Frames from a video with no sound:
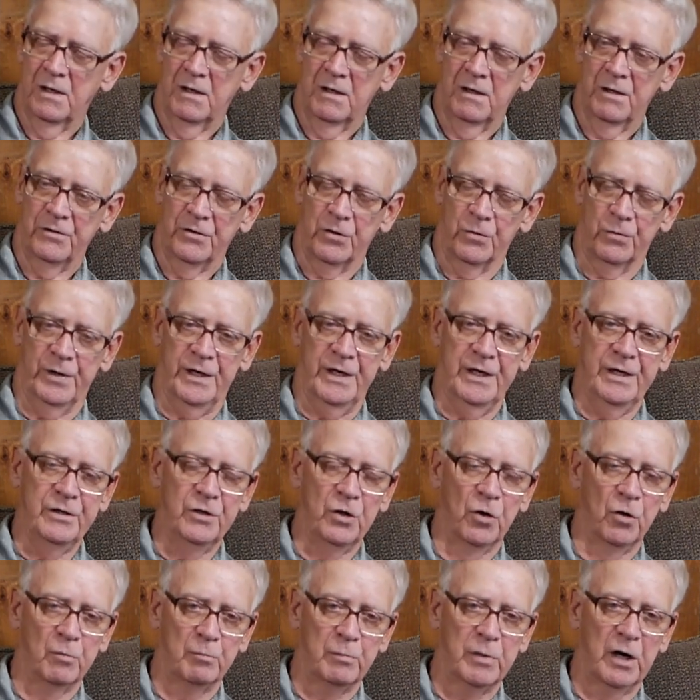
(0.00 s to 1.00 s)
The rain
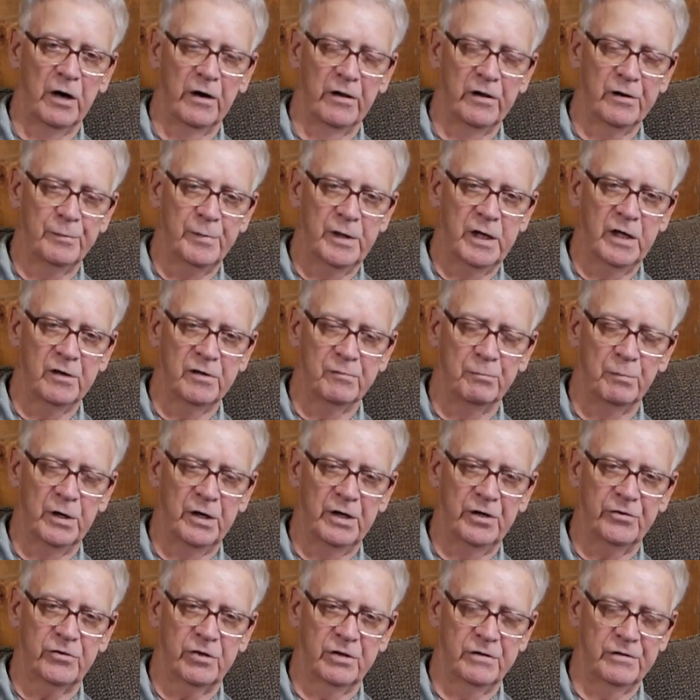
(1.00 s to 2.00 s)
don't bother me as
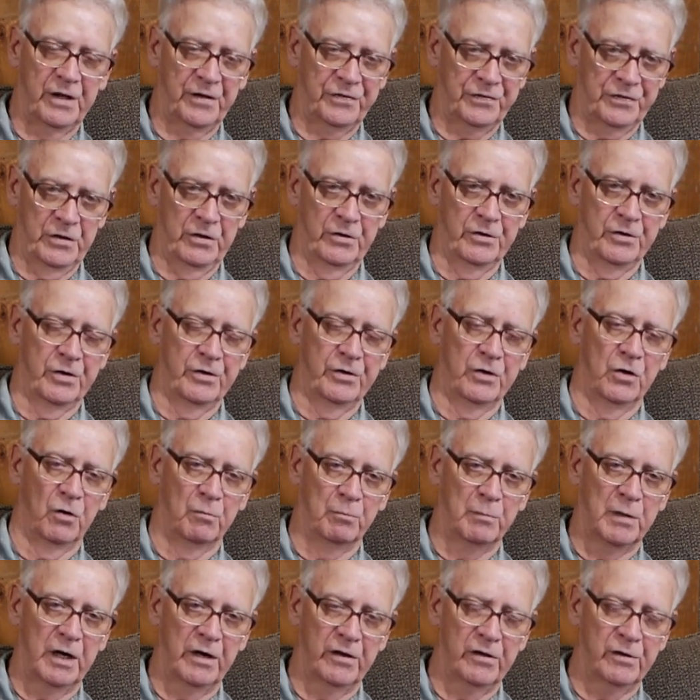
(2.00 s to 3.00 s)
much. The thunder
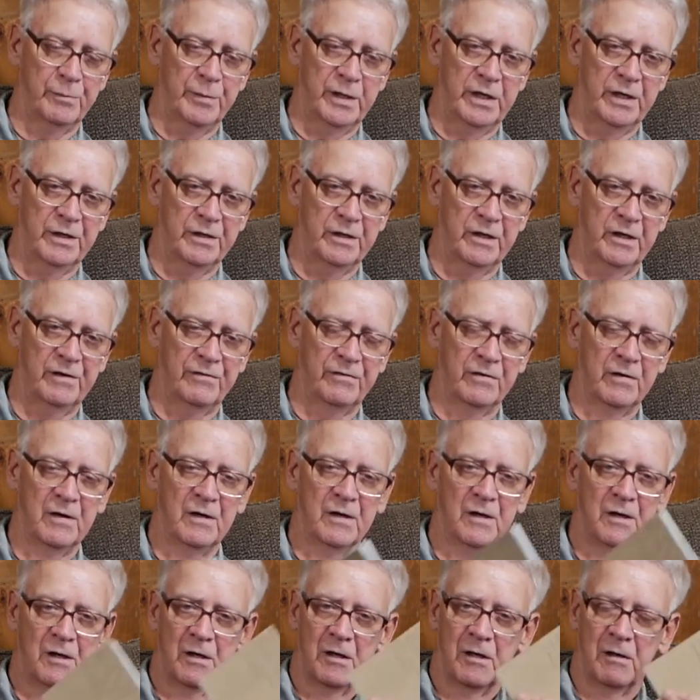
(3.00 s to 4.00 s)
don't bother me enough.
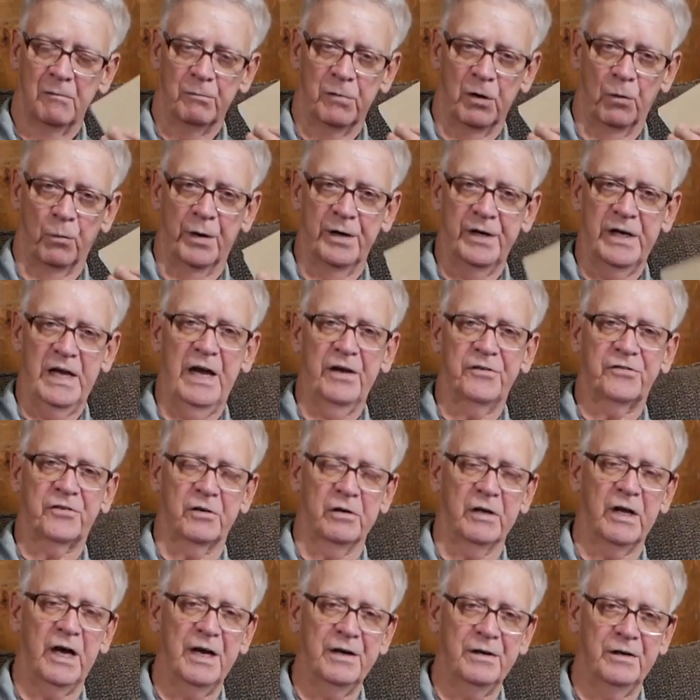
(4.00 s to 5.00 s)
But when that's
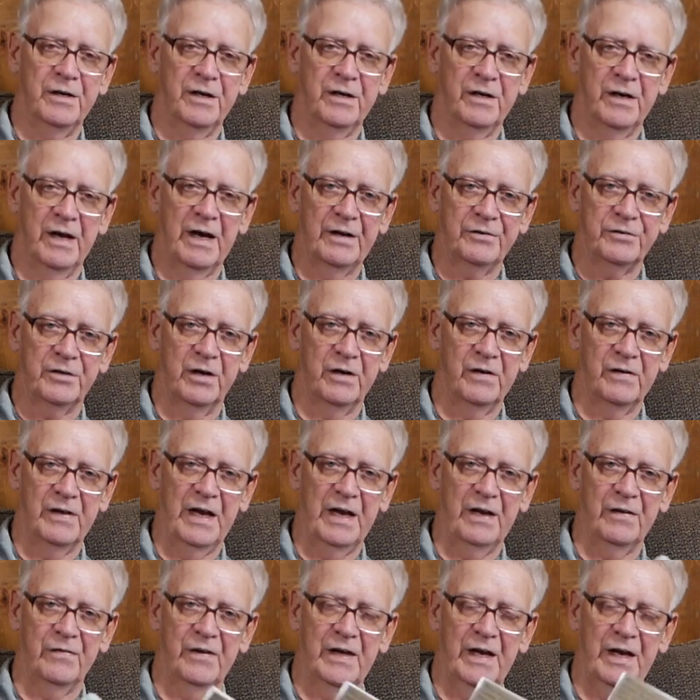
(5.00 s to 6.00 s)
lightning out
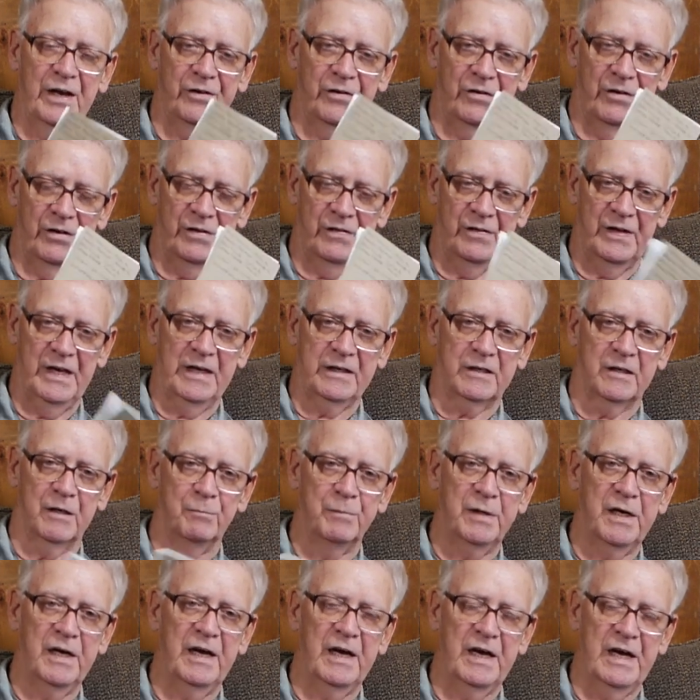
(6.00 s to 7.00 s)
there, that can
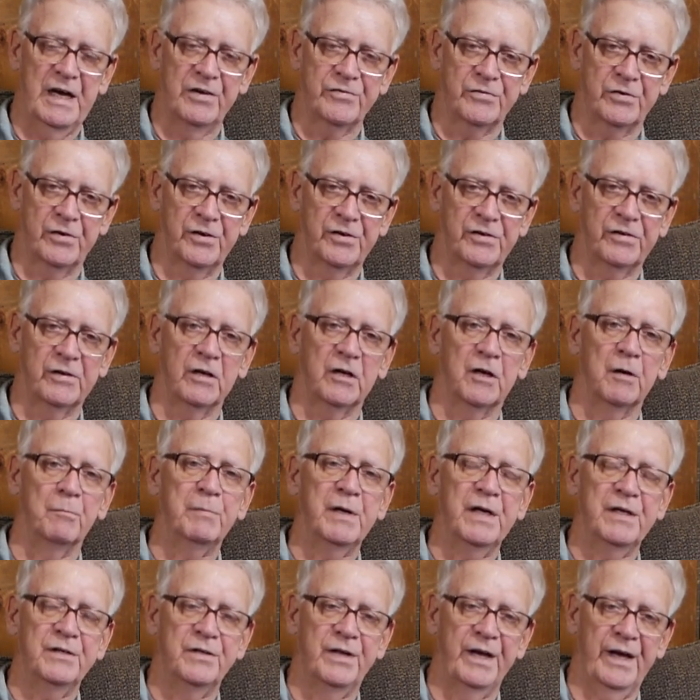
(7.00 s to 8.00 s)
be hazardous and can
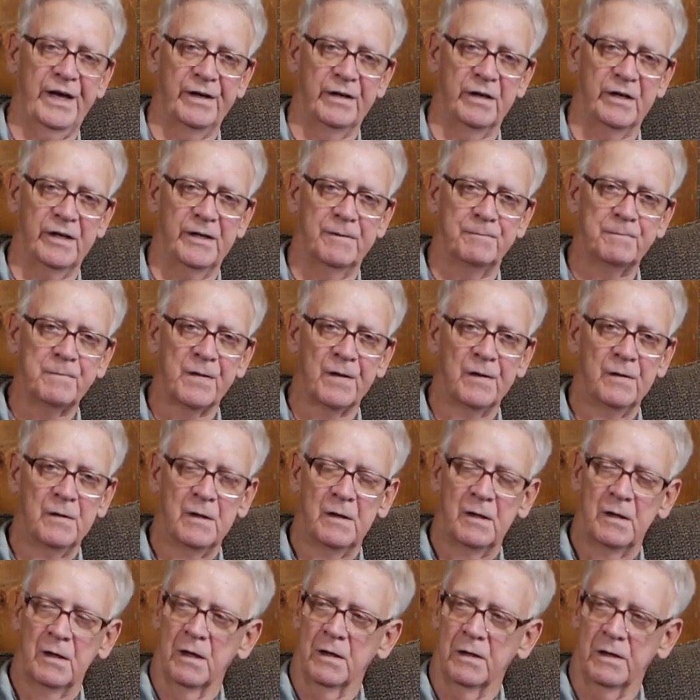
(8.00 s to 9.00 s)
be deadly.
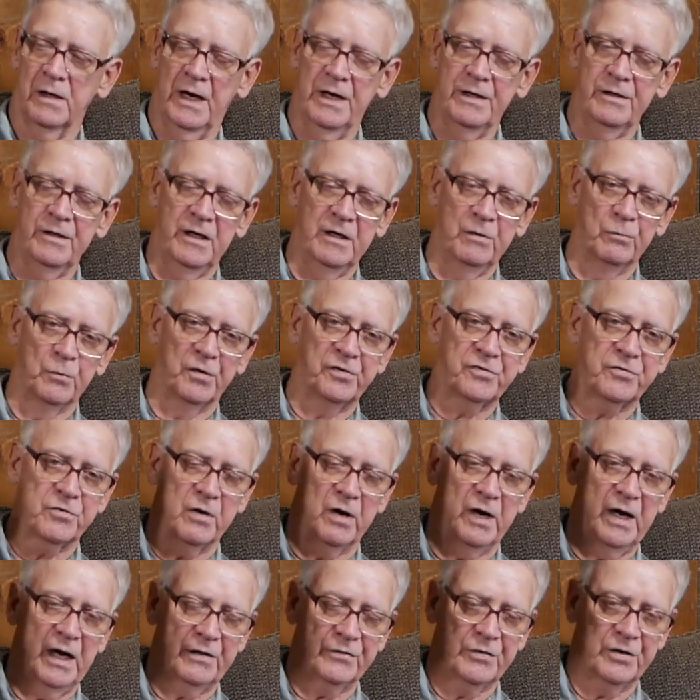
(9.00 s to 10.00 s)
Lightning will
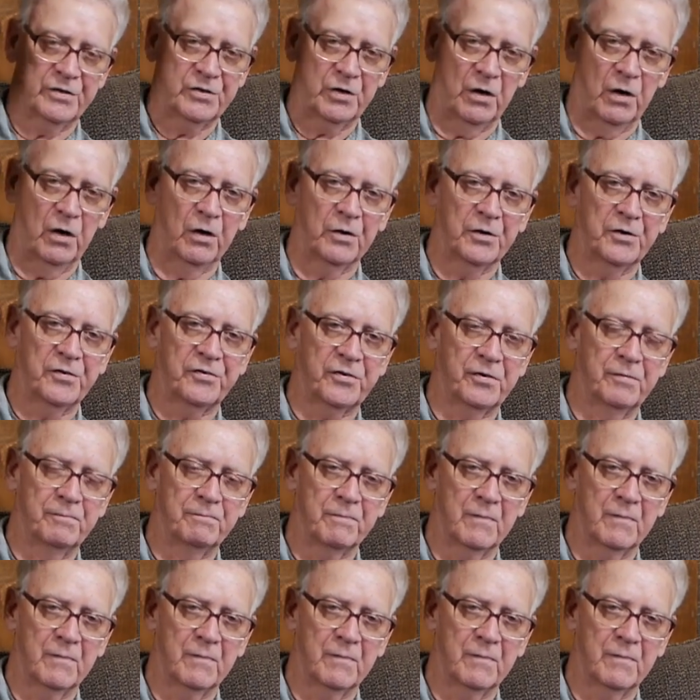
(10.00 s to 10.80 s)
strike the tallest